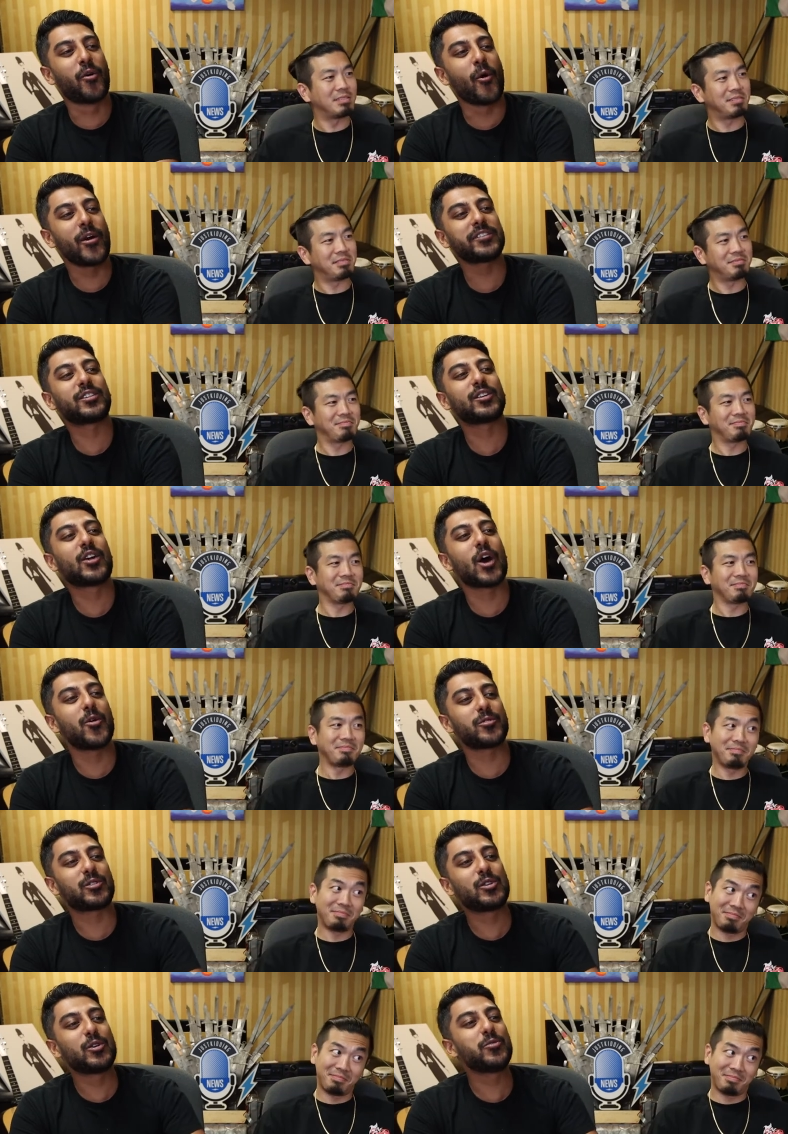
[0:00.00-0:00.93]
Speaker 1: Going to go
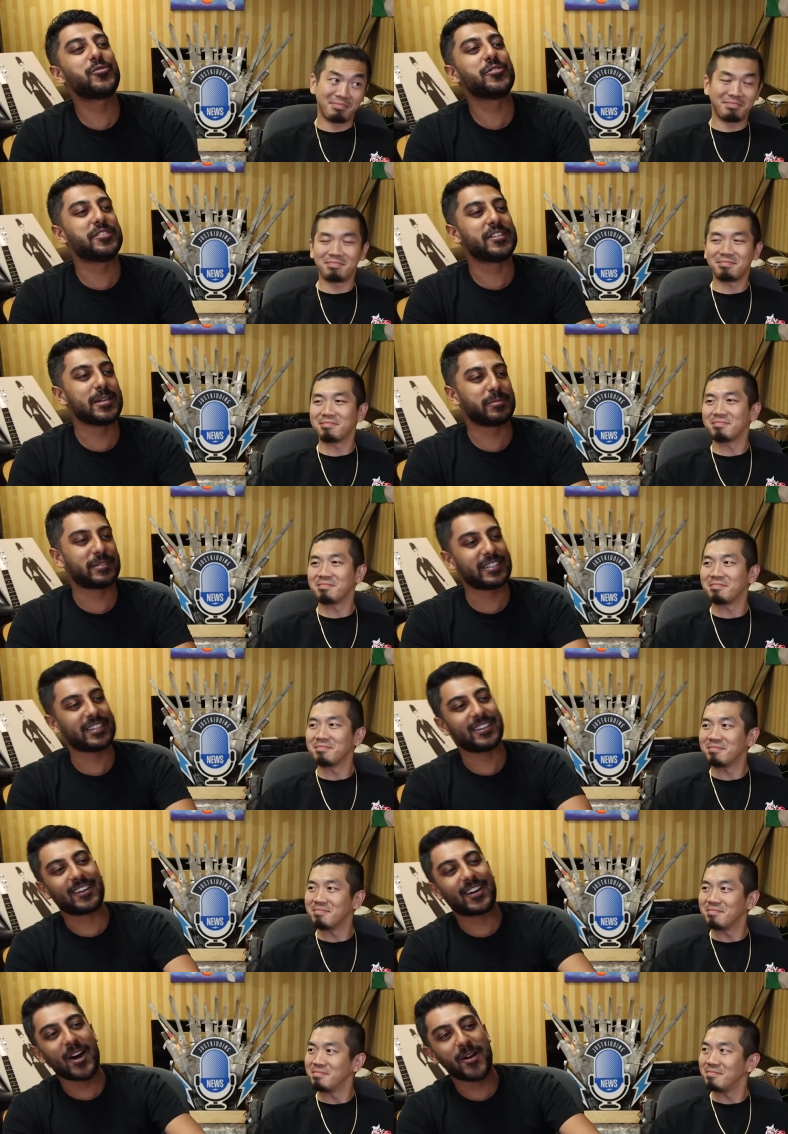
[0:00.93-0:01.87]
to the deep sea to
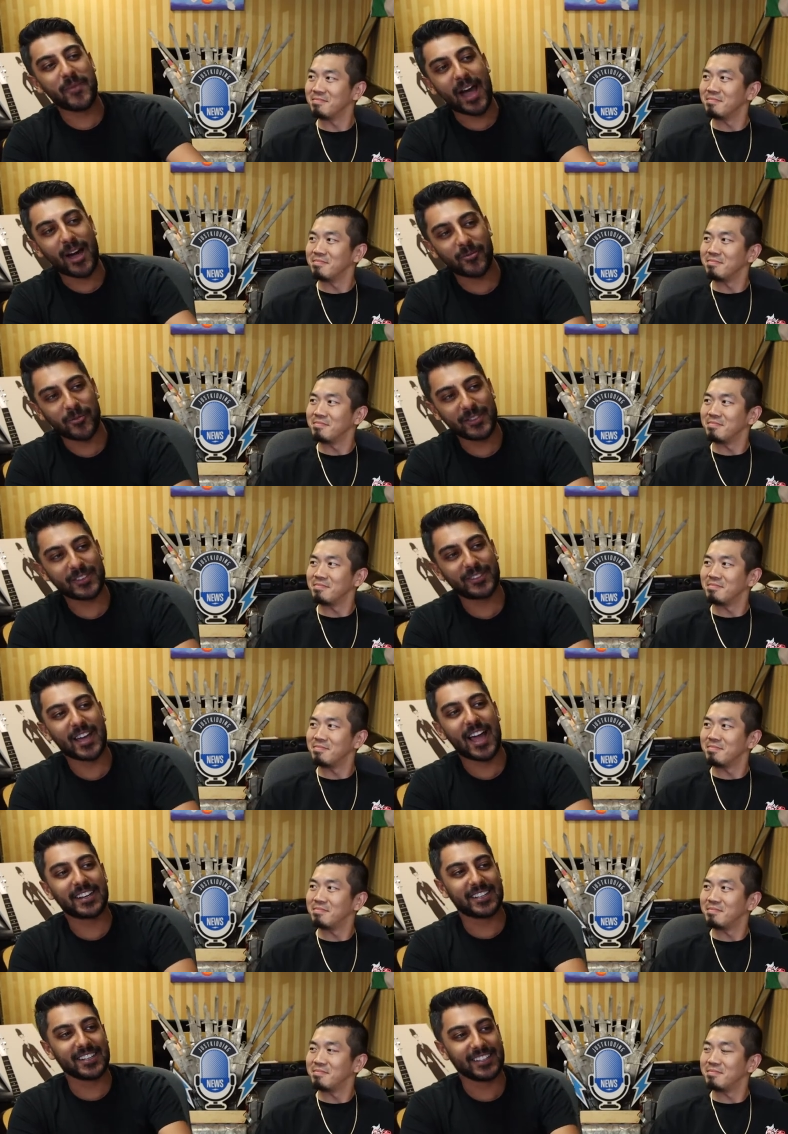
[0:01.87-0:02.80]
come out with his
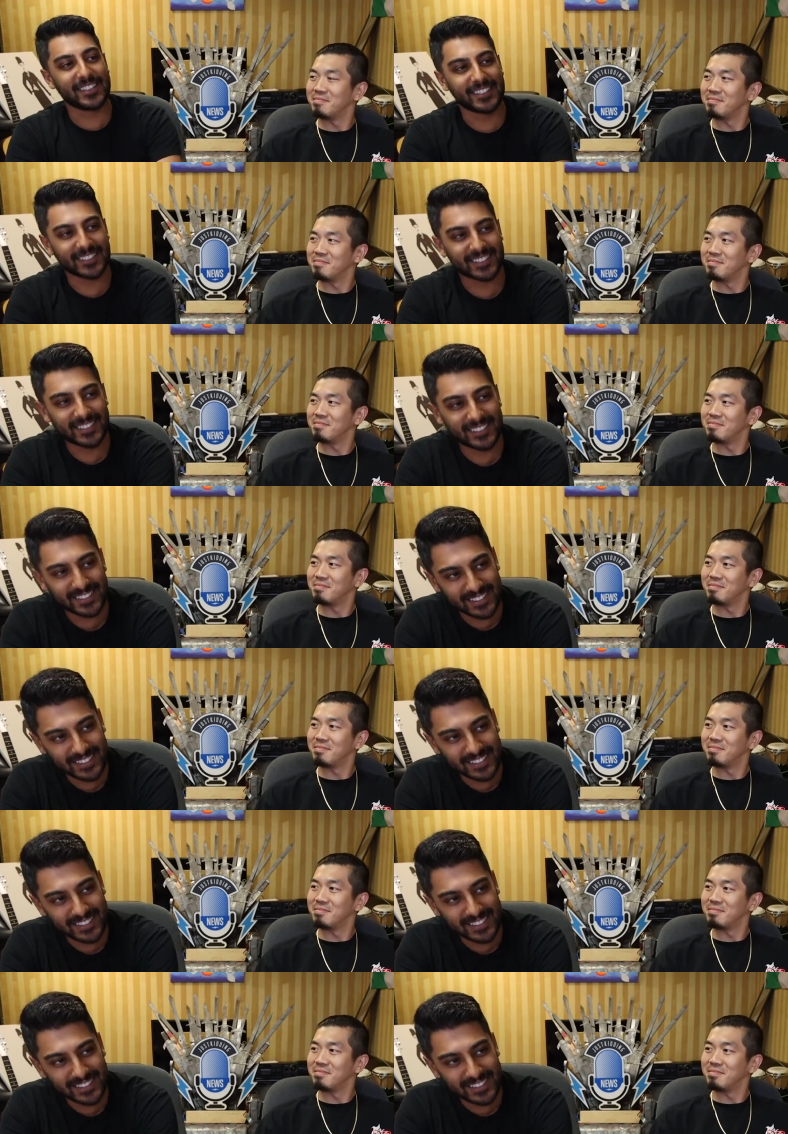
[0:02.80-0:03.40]
ideas.